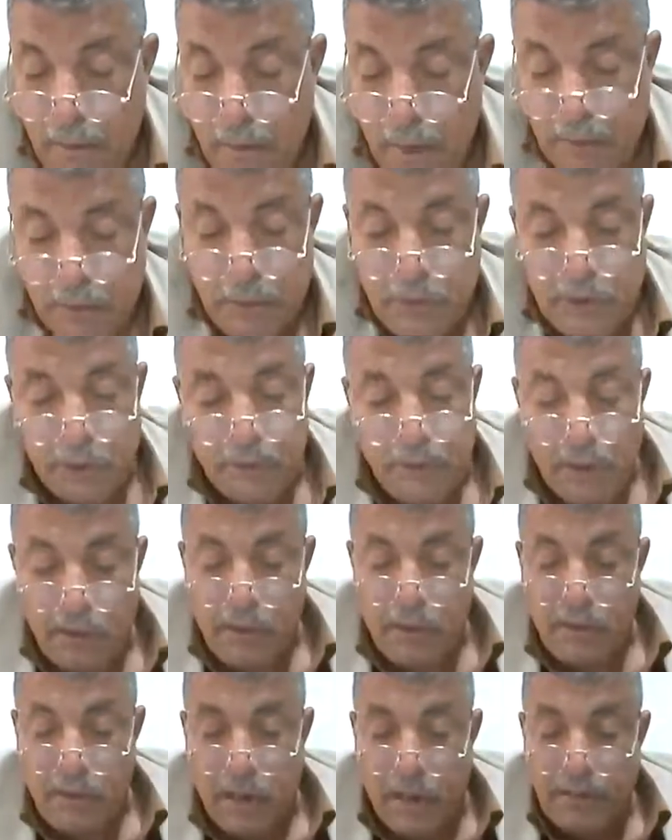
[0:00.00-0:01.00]
And you can
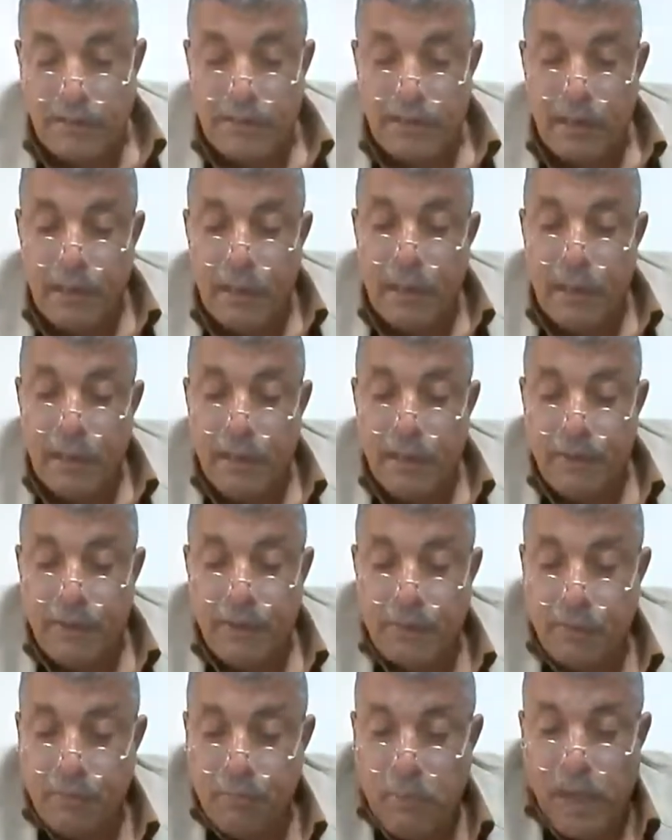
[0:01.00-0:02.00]
recognize
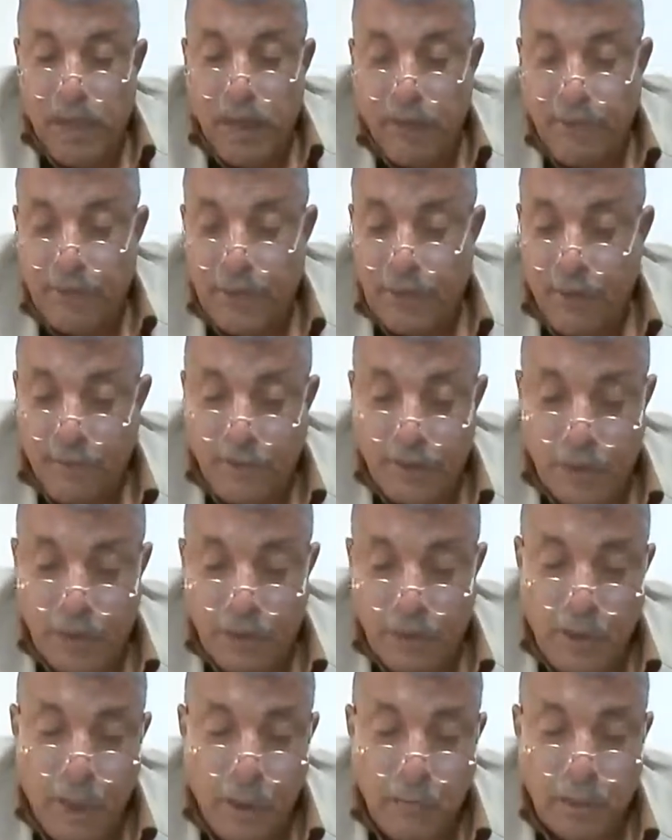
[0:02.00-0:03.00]
this by having a very
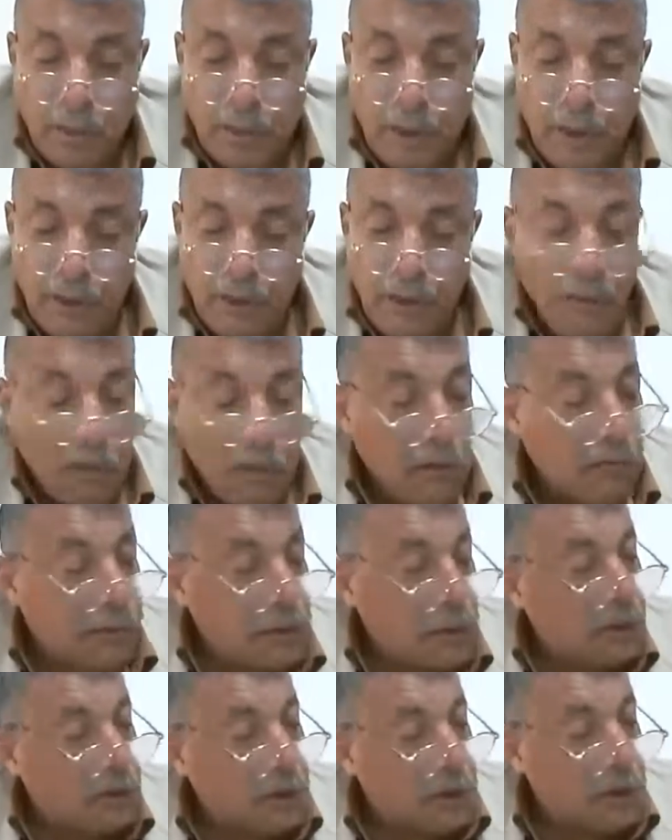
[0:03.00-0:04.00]
example. If
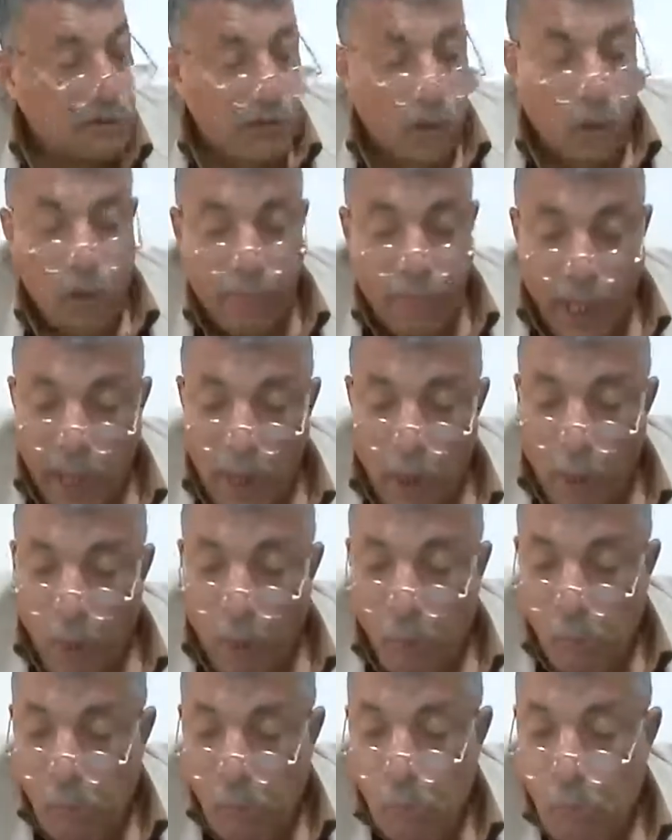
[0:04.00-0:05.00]
you read
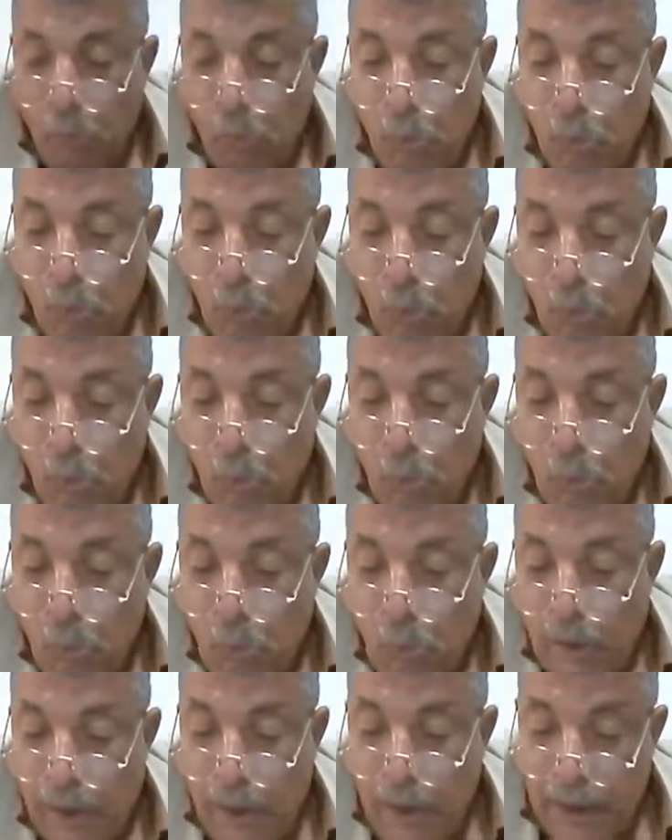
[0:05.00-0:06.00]
Othello
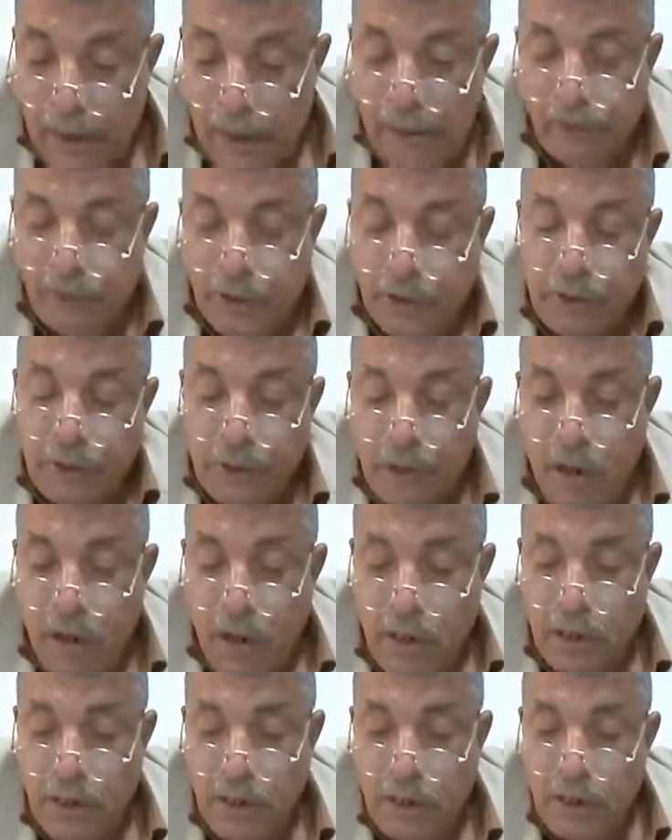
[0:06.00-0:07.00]
here in
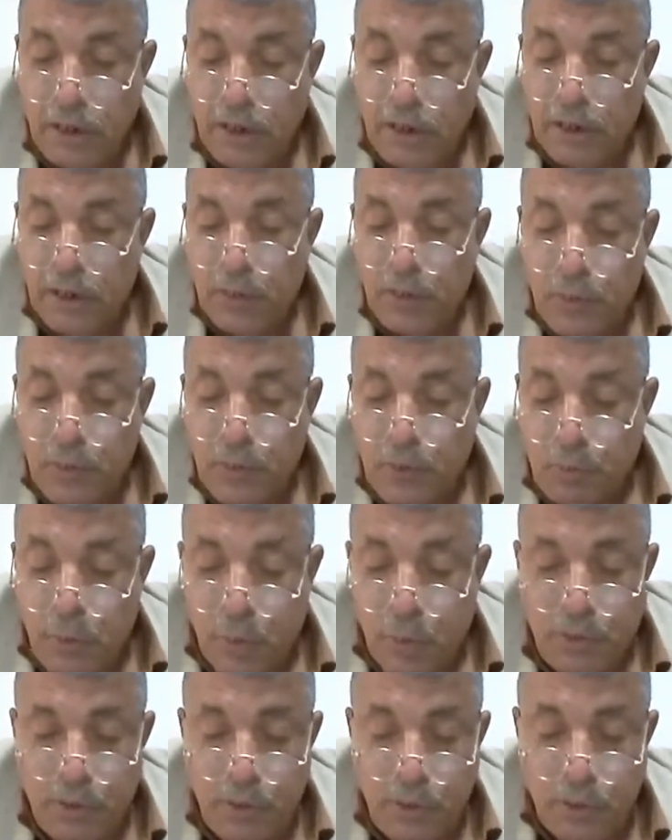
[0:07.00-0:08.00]
Iraq, your
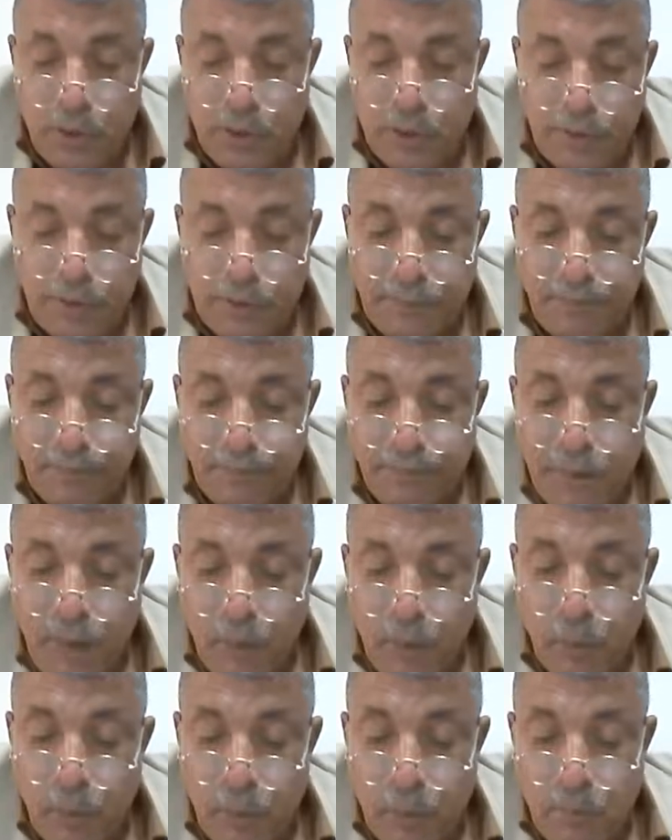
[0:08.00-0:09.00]
response to it
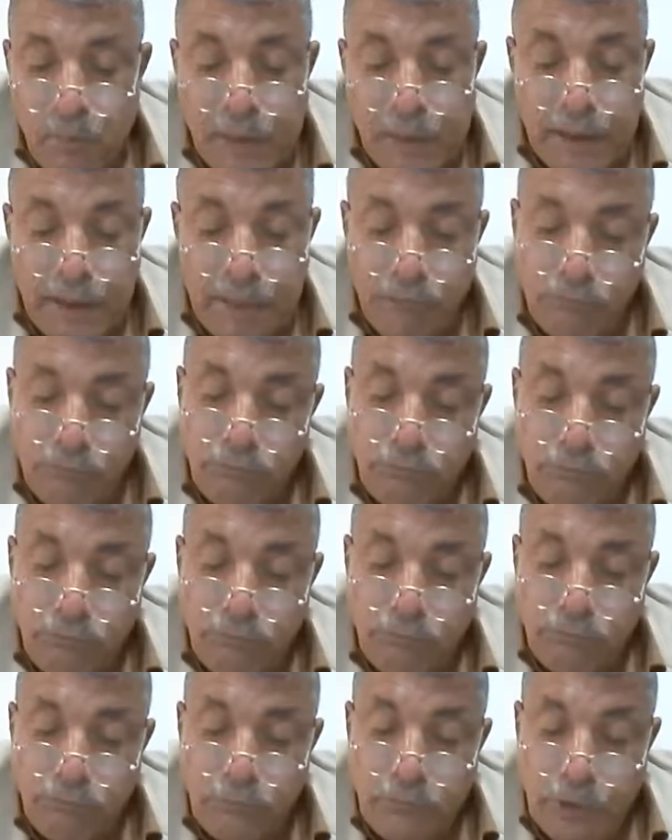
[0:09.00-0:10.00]
will be
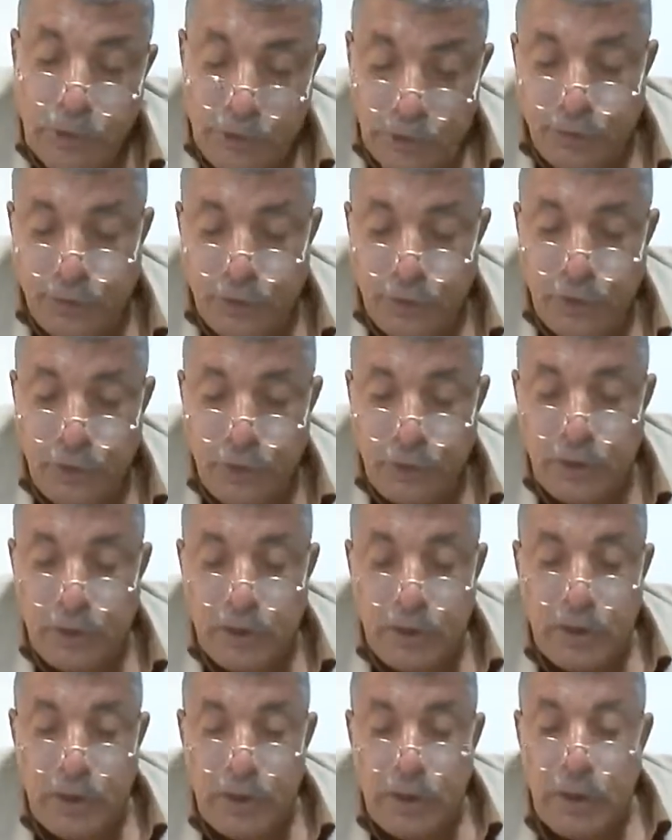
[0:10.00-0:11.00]
different
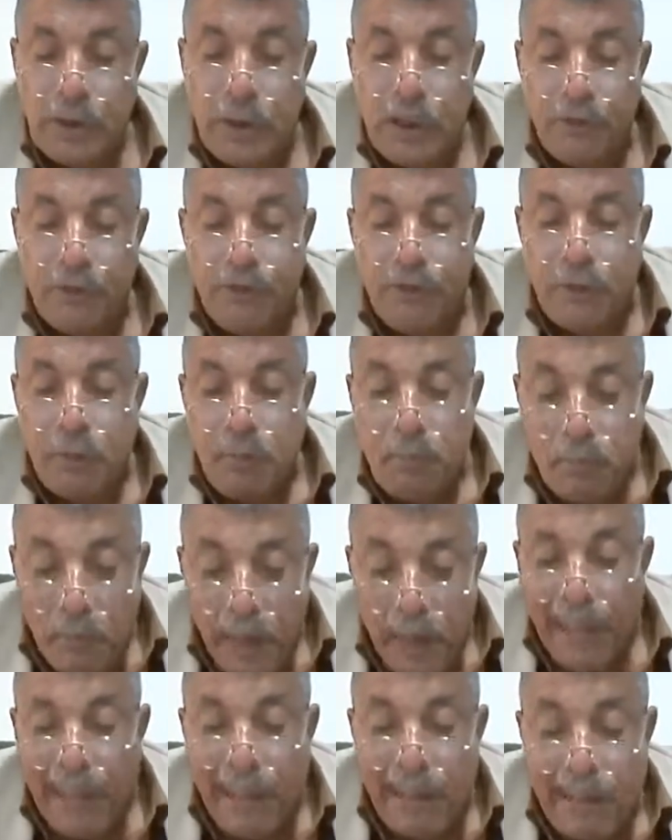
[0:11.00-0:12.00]
if the
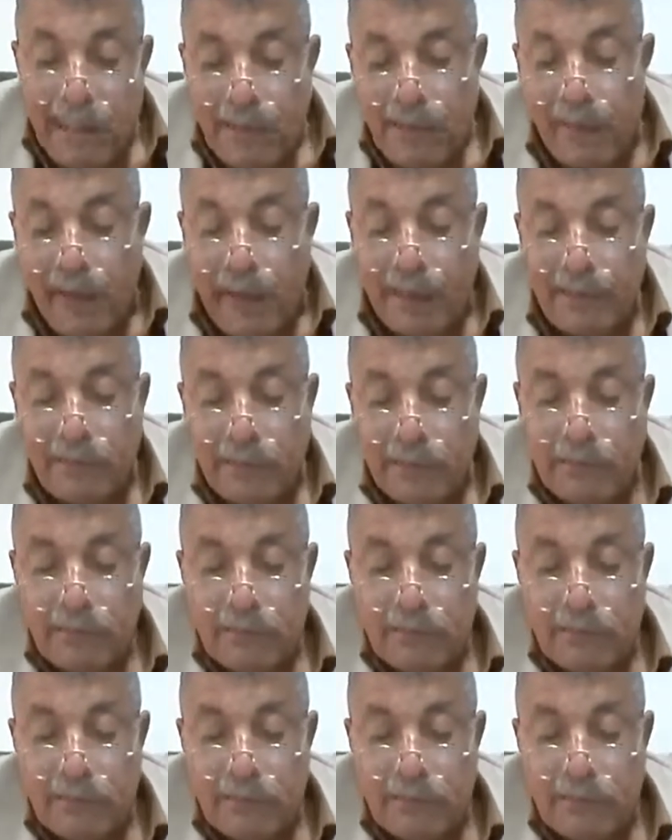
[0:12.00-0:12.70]
play is read